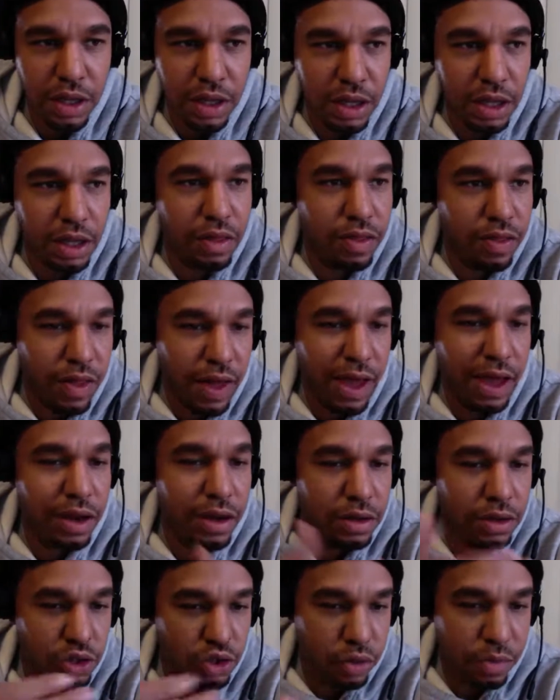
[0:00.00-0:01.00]
get
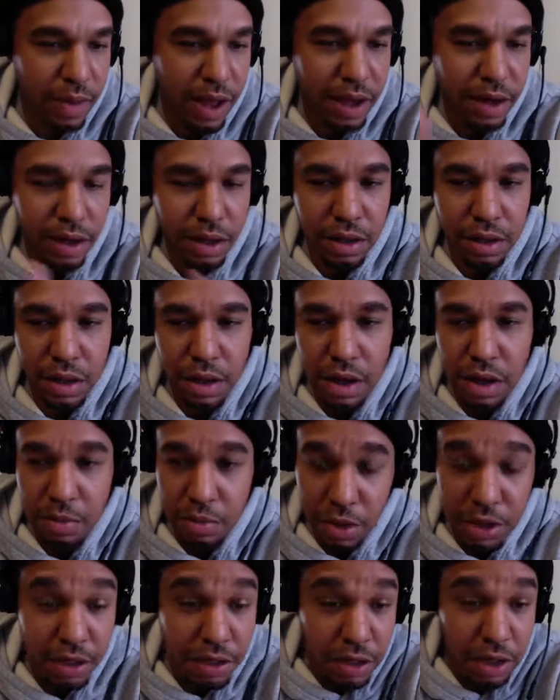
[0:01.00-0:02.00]
that dramatic,
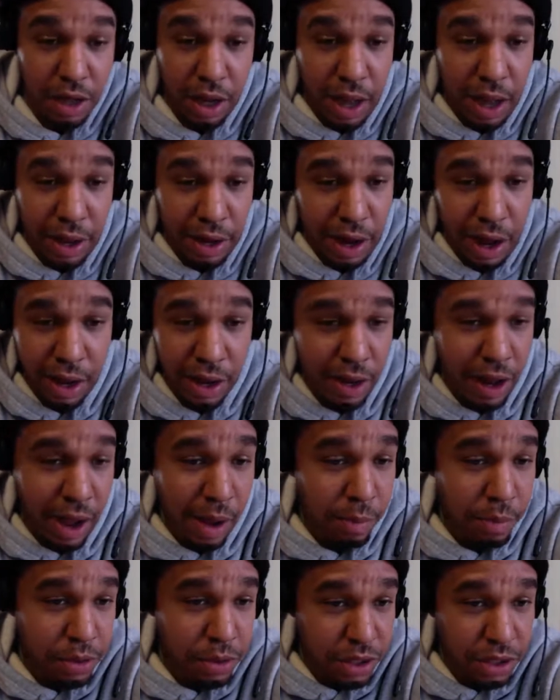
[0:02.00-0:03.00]
but
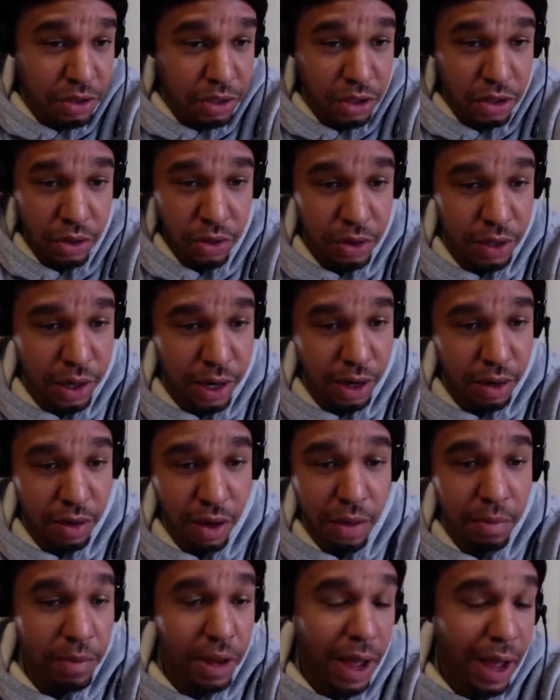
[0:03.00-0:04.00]
I predict it going down.
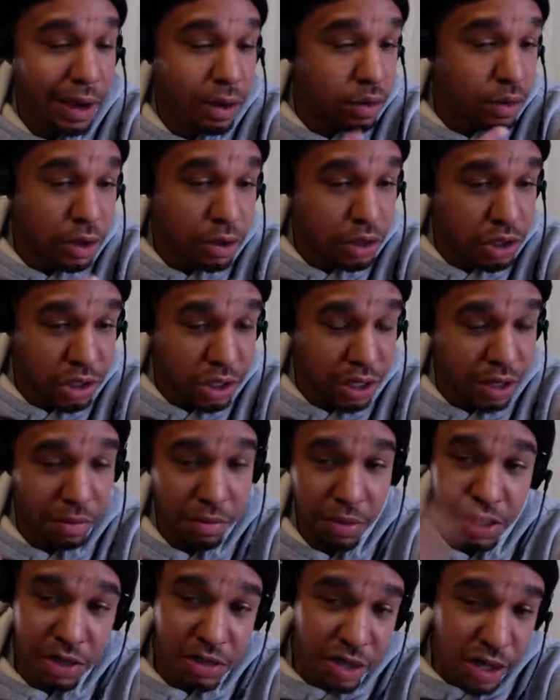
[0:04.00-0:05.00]
But I don't know shit
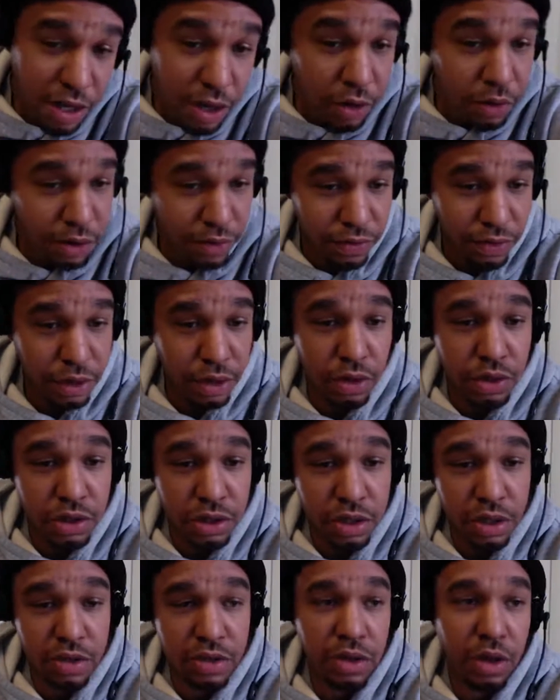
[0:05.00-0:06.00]
because he don't even know
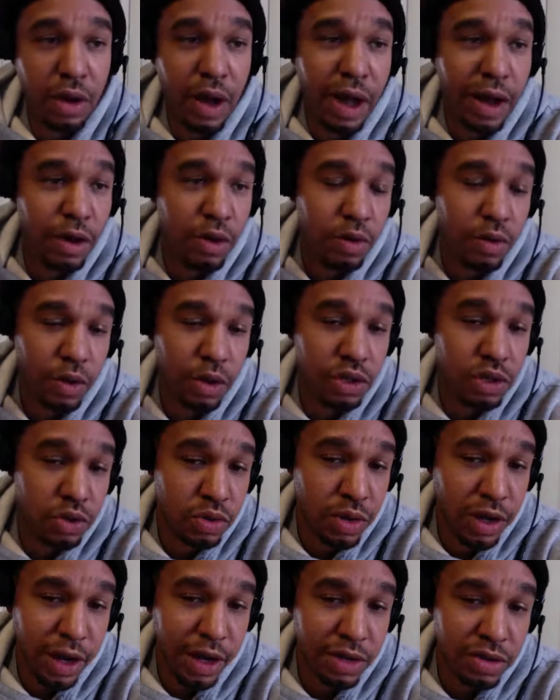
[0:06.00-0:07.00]
shit. So I don't want
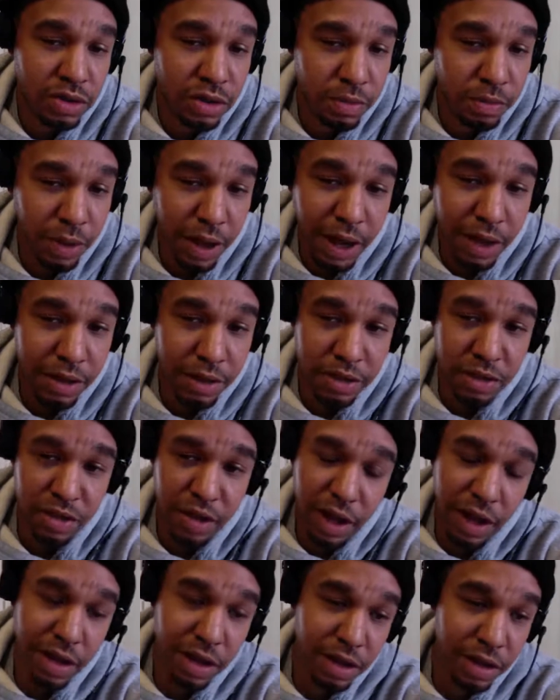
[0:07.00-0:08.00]
you guys to buy this
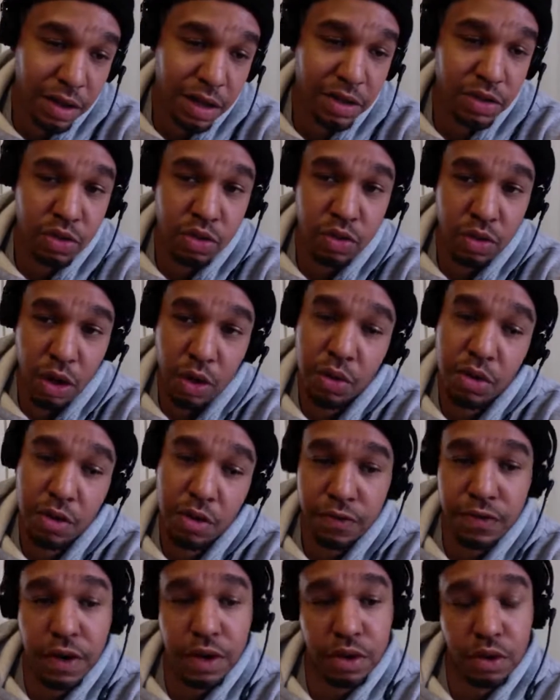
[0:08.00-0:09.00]
stock unless you know what
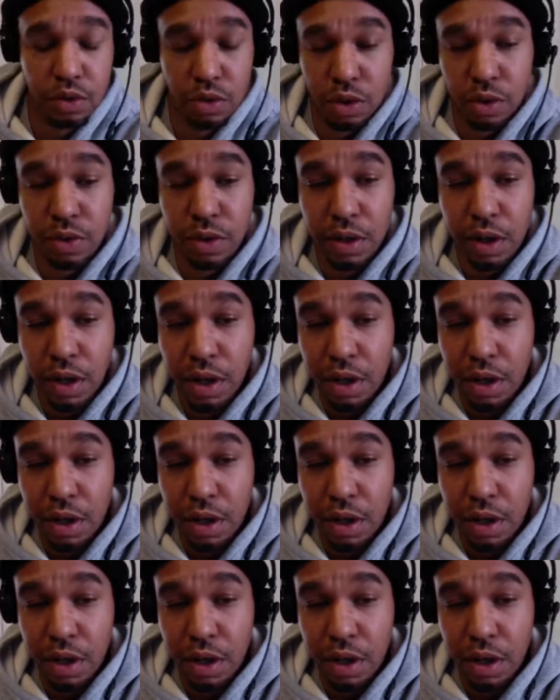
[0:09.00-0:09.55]
the fuck you're doing.